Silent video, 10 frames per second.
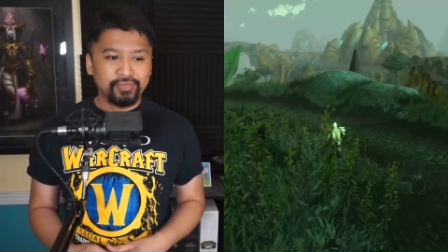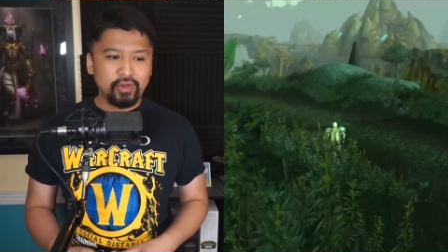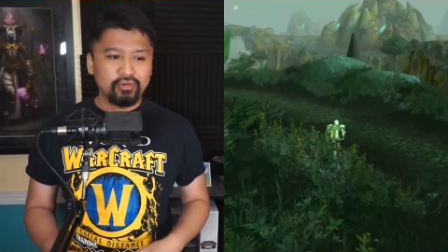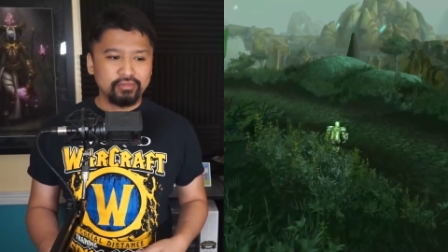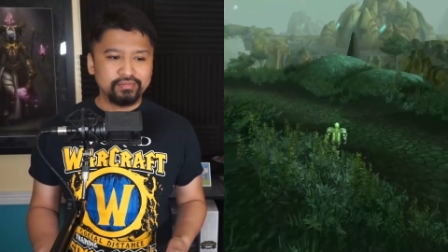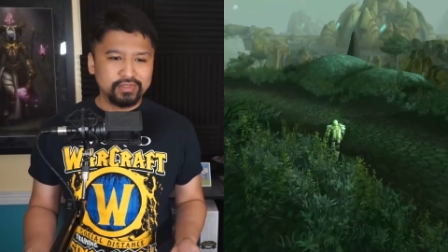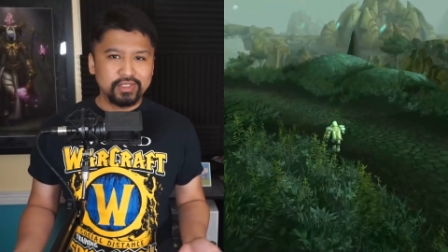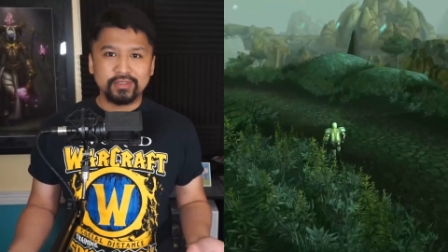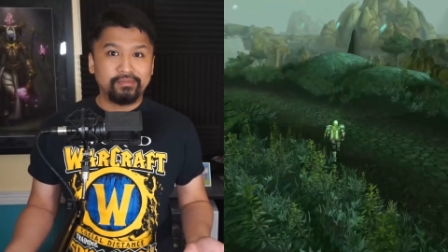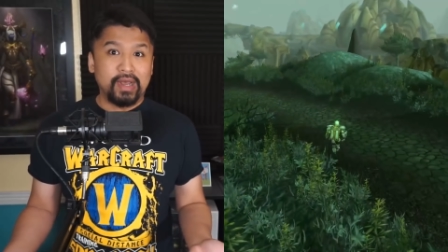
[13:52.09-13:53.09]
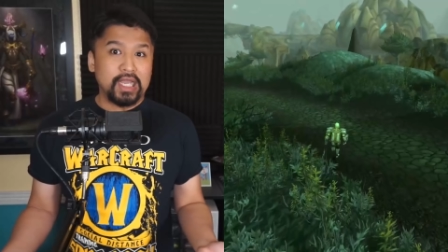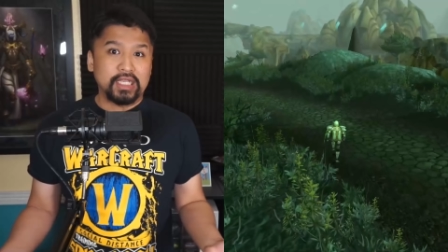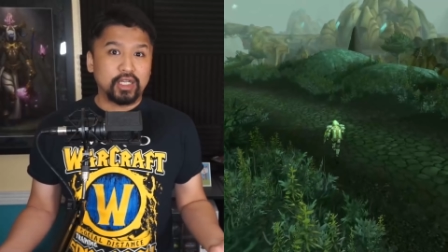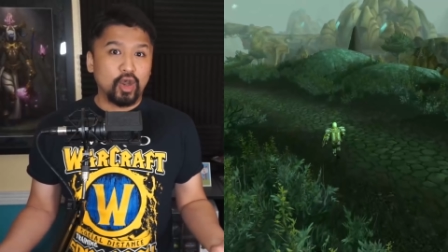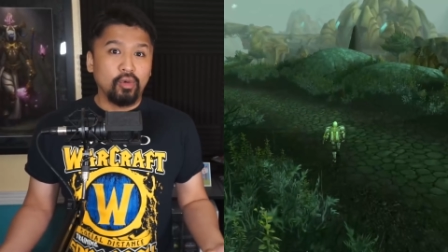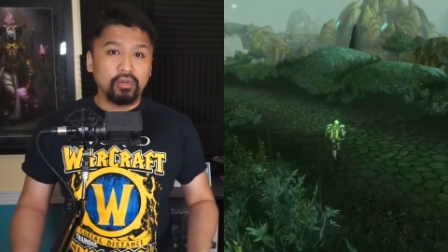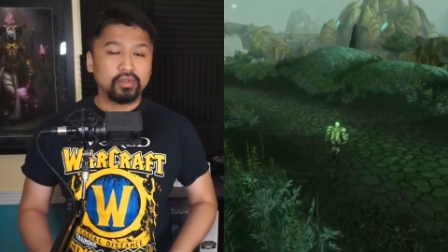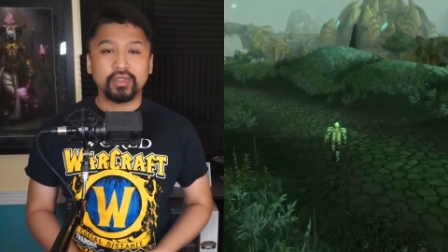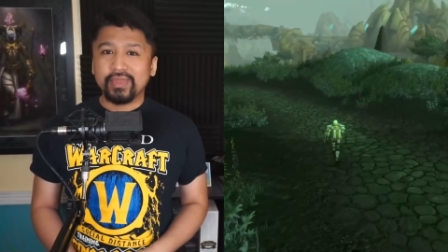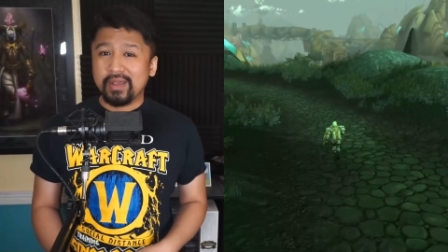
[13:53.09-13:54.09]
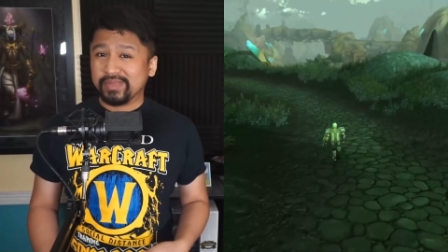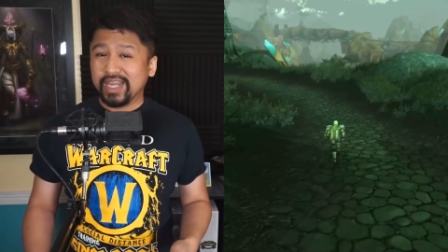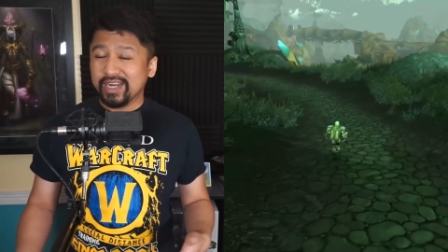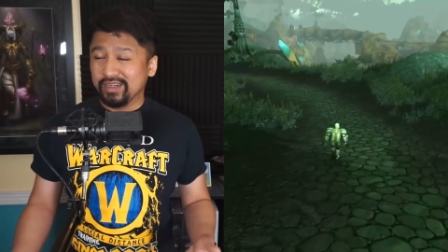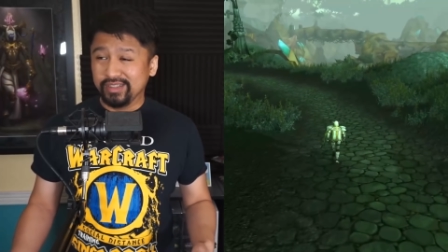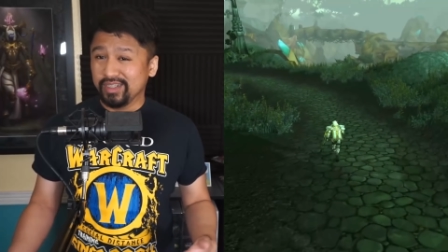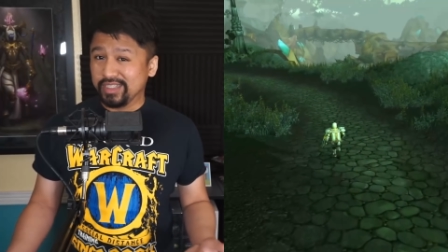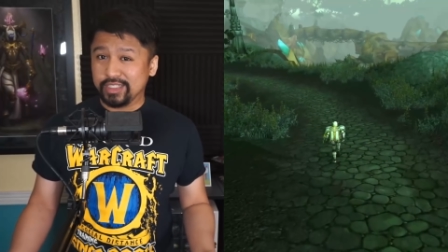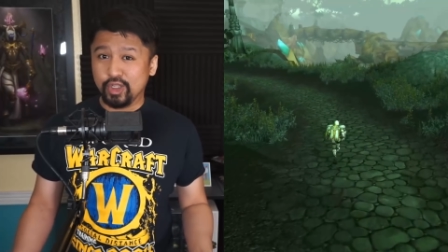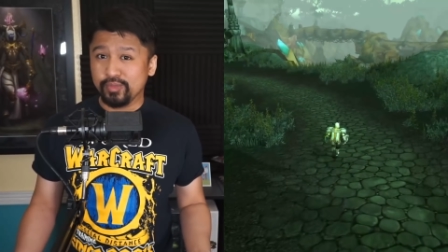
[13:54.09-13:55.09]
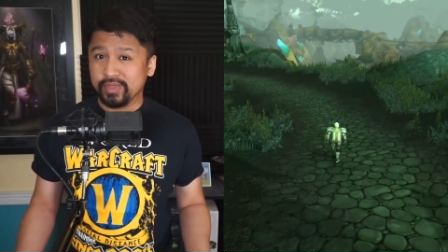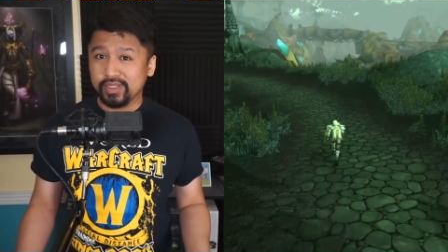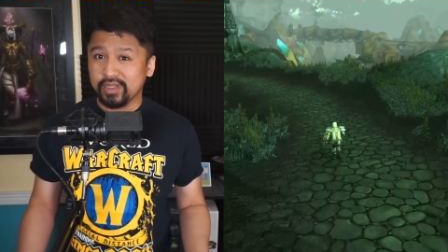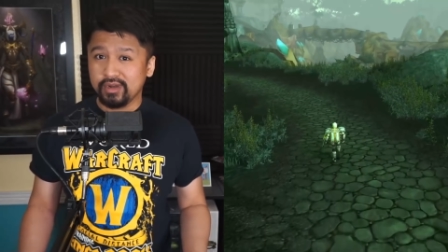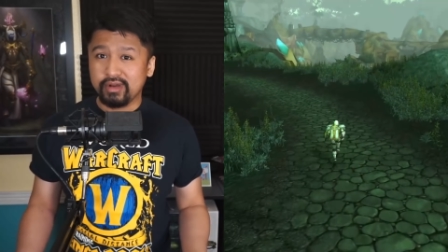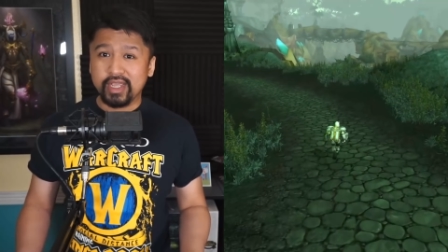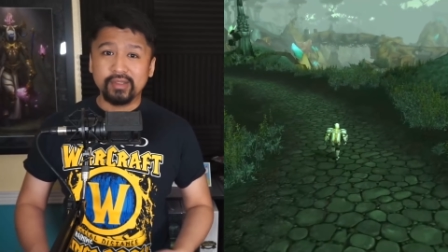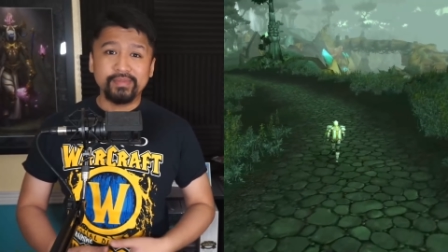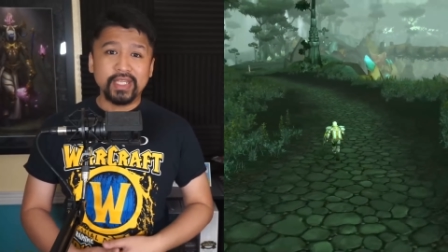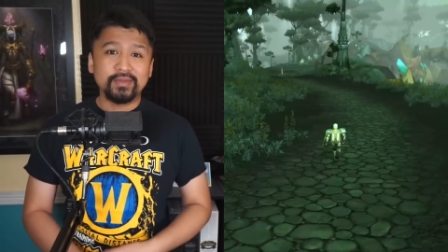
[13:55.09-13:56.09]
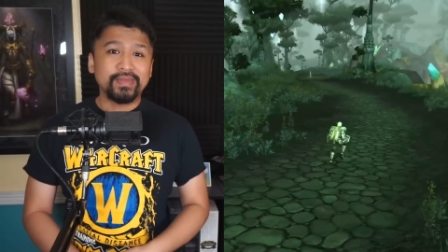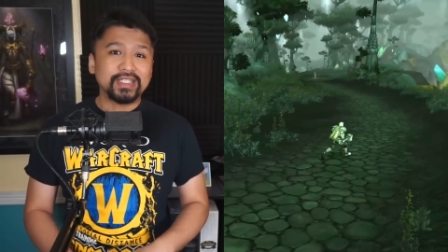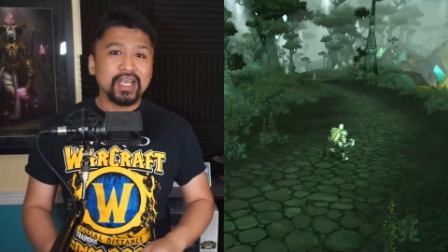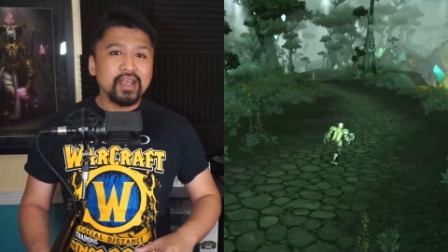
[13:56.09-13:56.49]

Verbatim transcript: or just buying gold. I'm getting a little dystopian here, I admit, but